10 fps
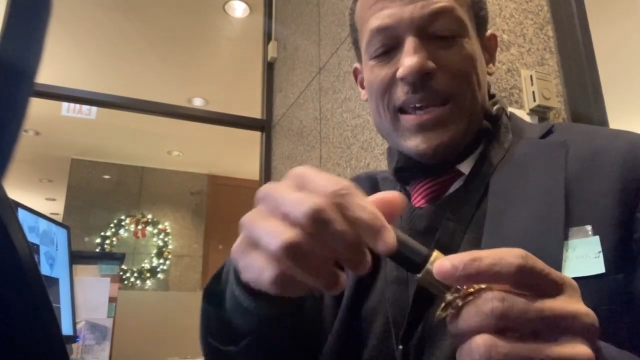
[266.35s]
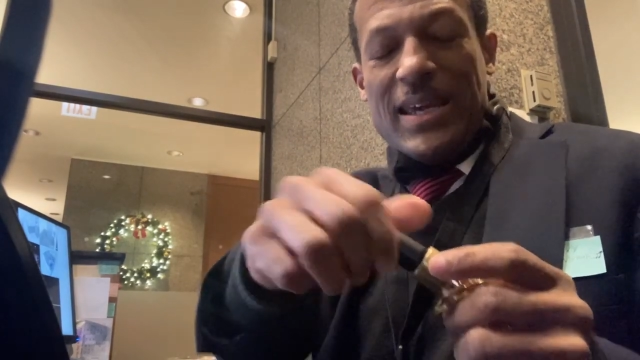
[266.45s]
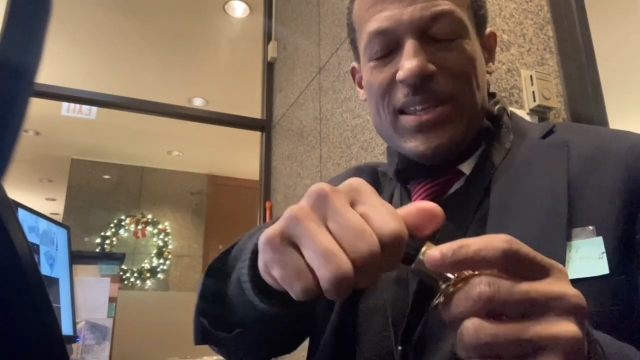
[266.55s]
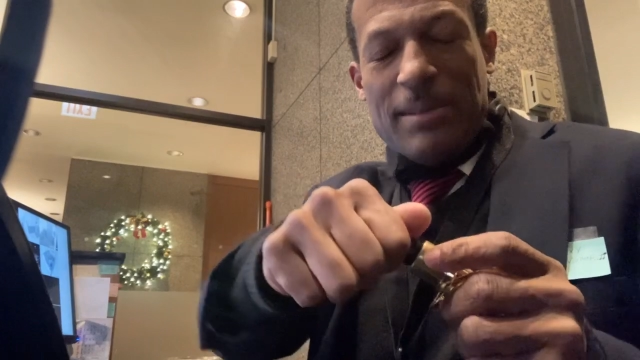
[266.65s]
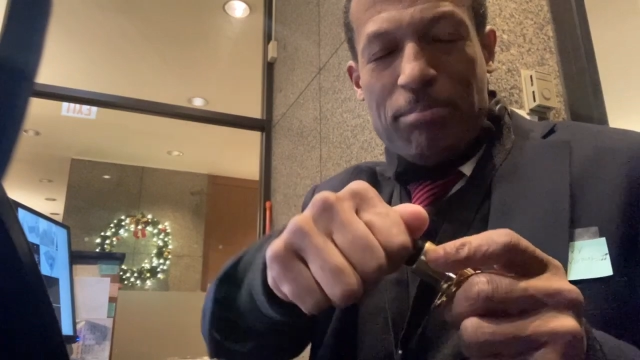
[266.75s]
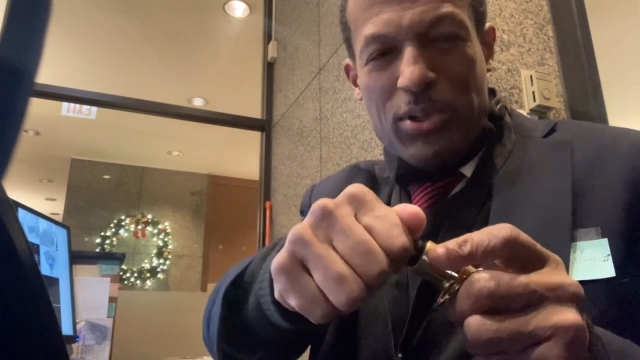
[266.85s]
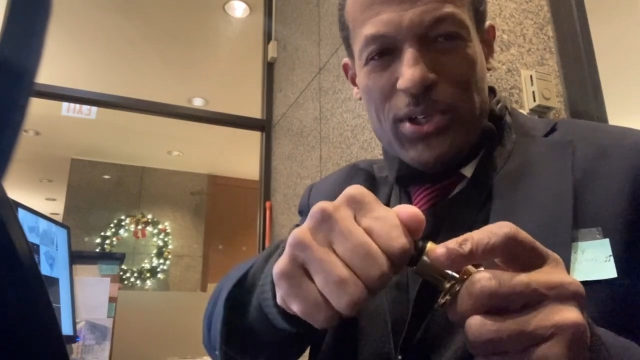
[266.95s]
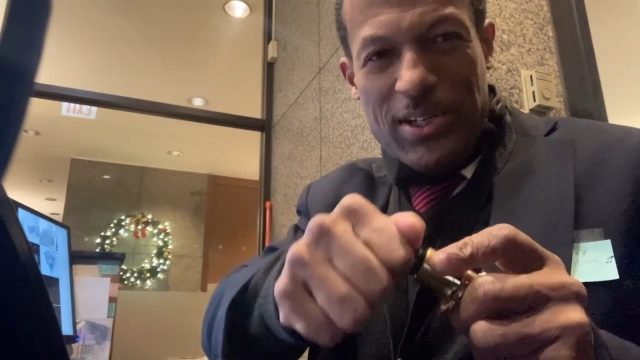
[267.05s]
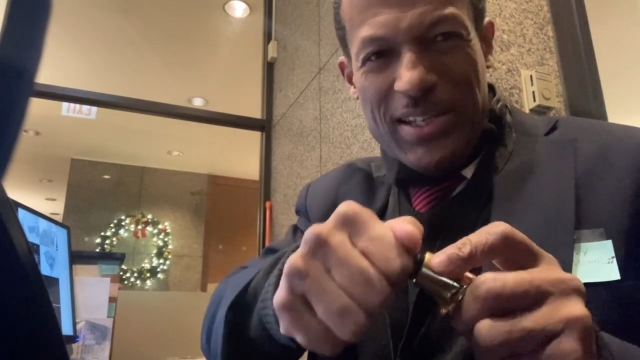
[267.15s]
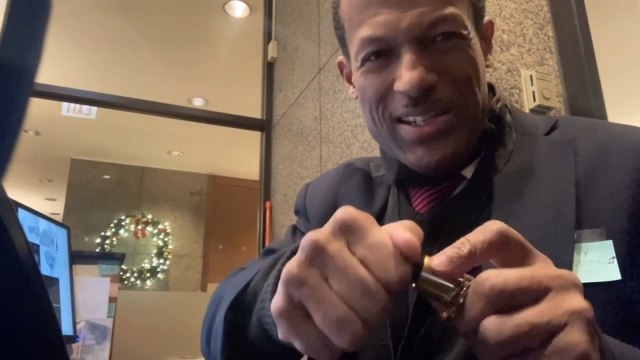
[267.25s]
and then put
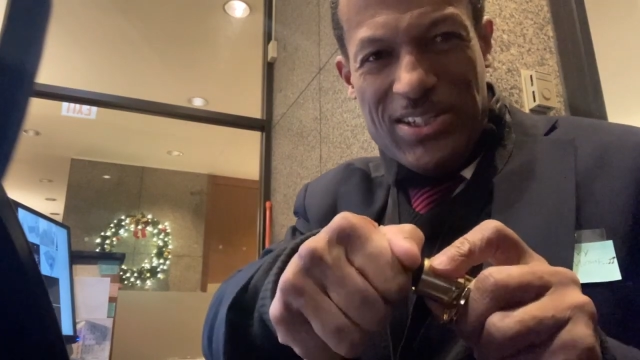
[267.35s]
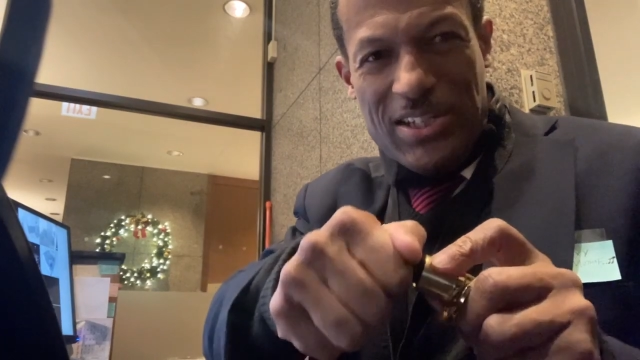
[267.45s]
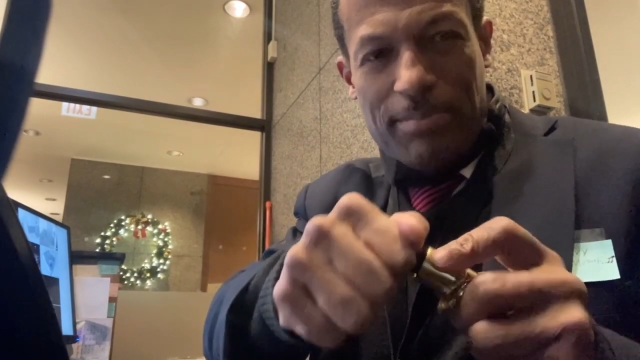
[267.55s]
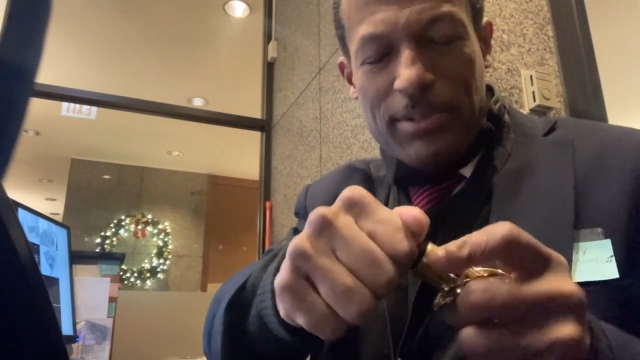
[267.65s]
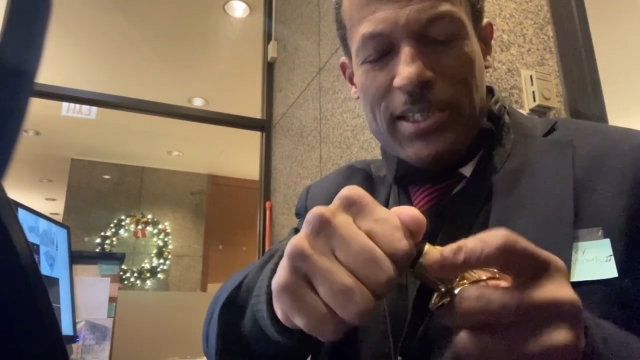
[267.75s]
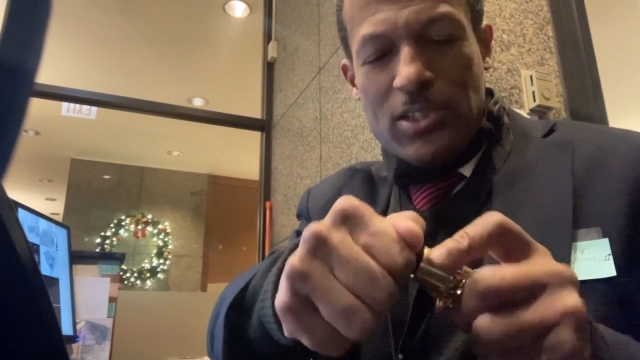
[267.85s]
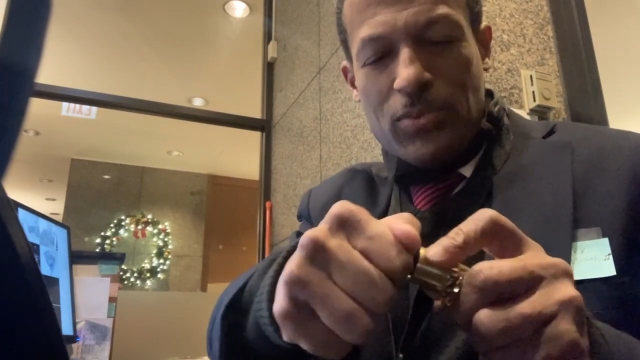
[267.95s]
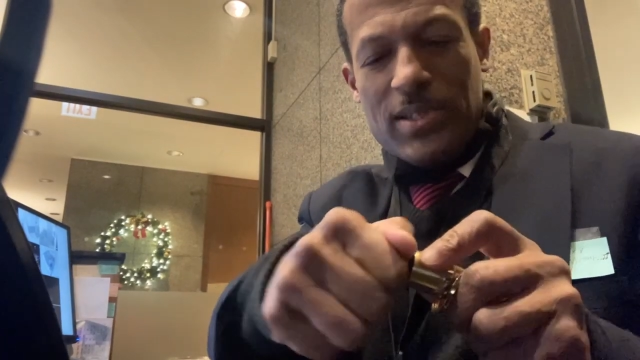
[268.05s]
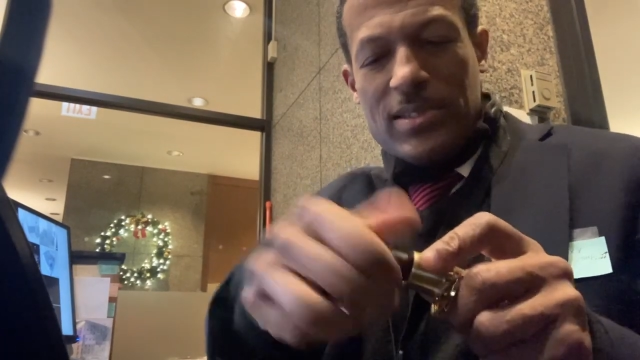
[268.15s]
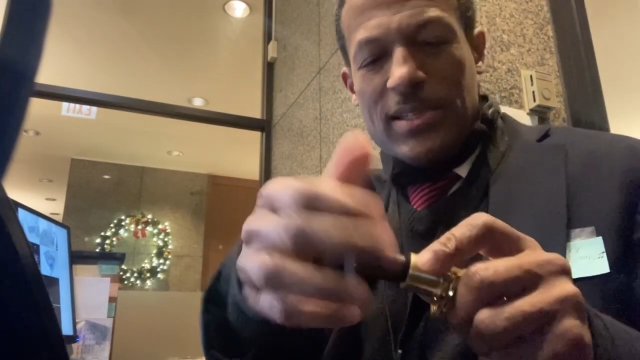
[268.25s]
it in deeply,
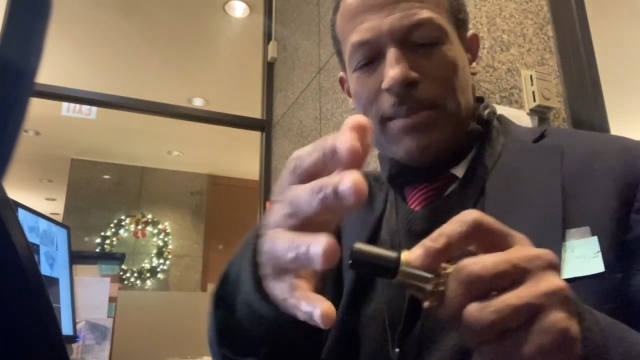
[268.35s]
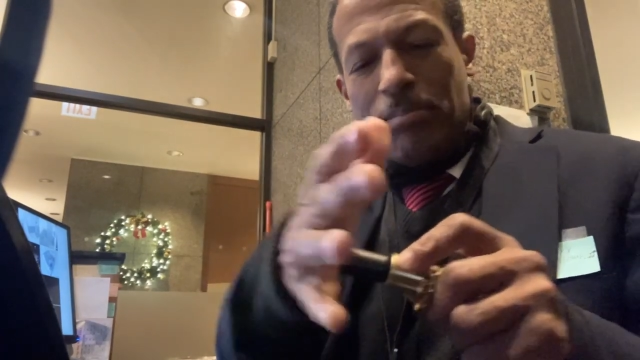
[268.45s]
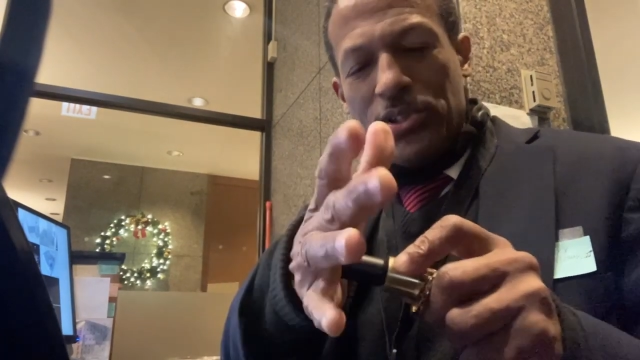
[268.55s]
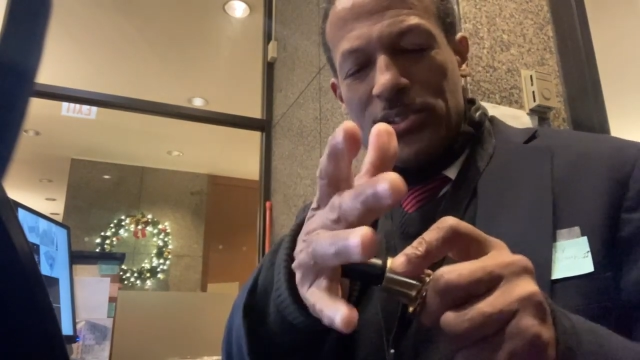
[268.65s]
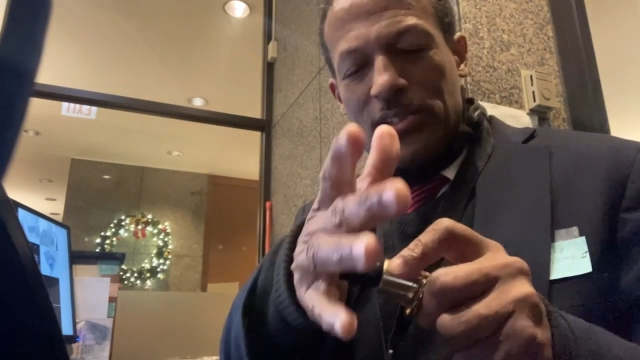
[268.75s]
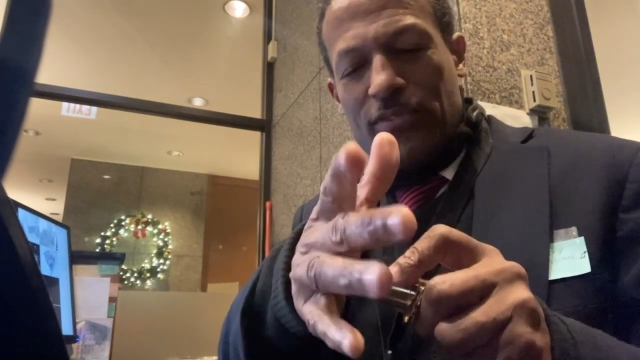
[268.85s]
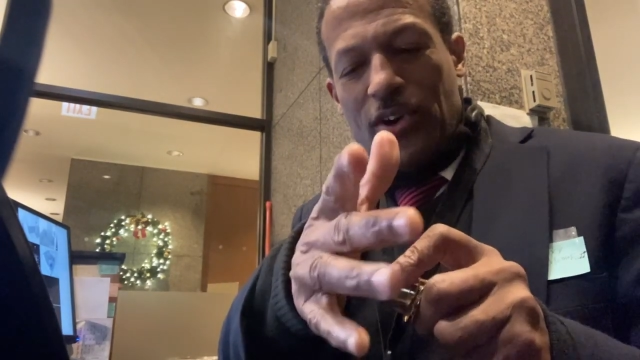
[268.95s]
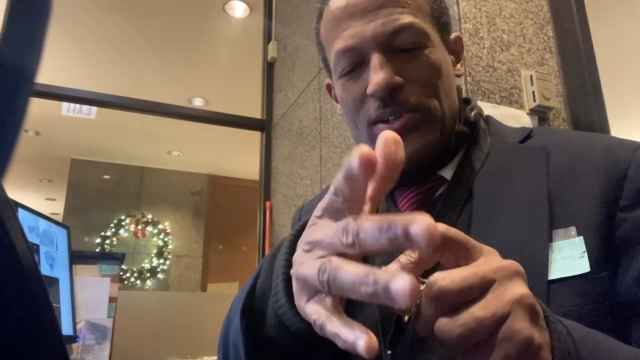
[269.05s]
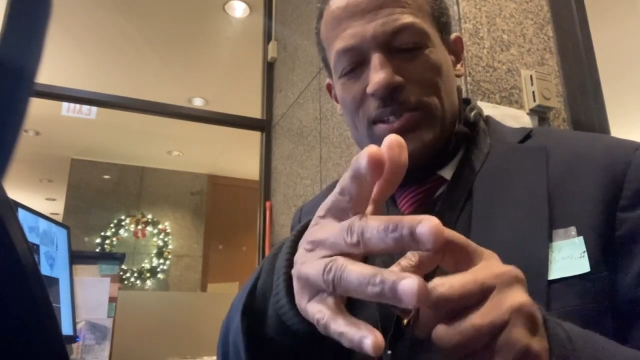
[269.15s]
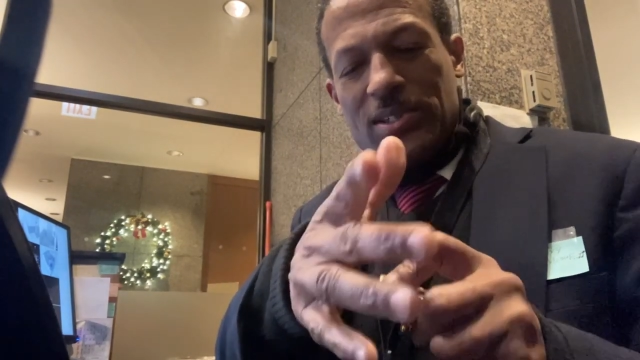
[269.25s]
squeeze it in, push it as
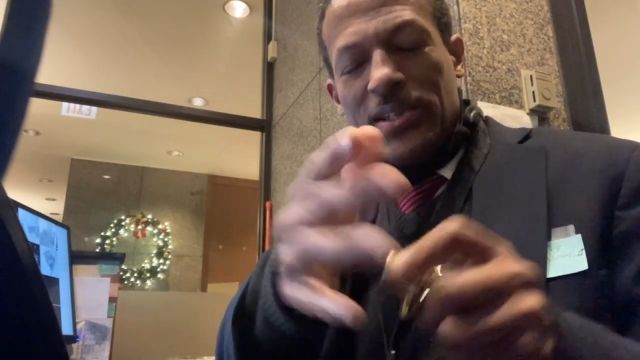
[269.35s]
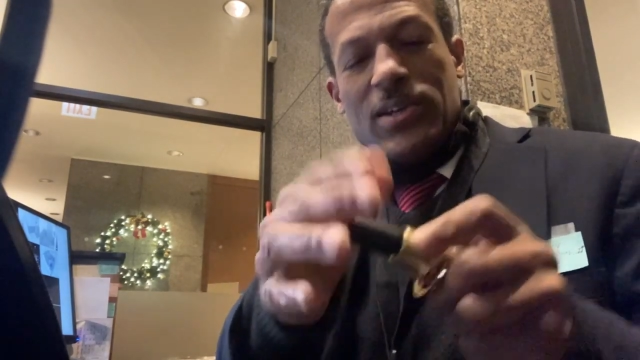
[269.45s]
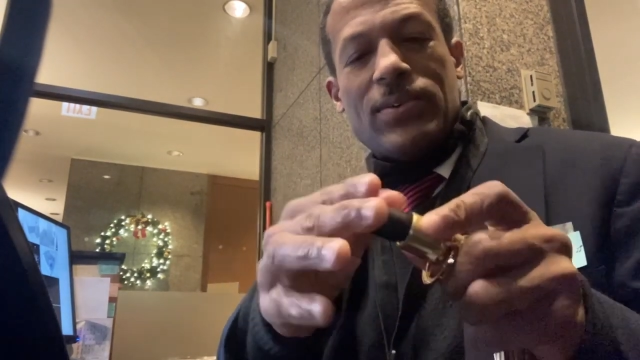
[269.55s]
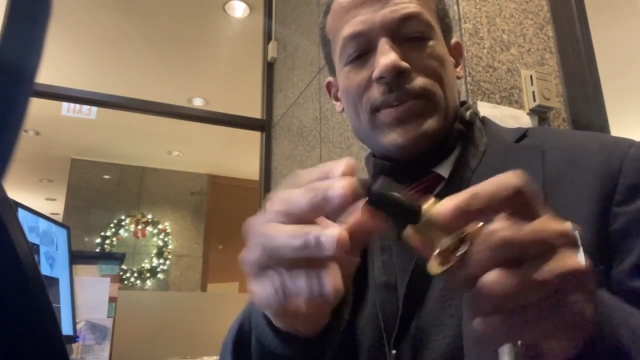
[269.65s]
far as it can go.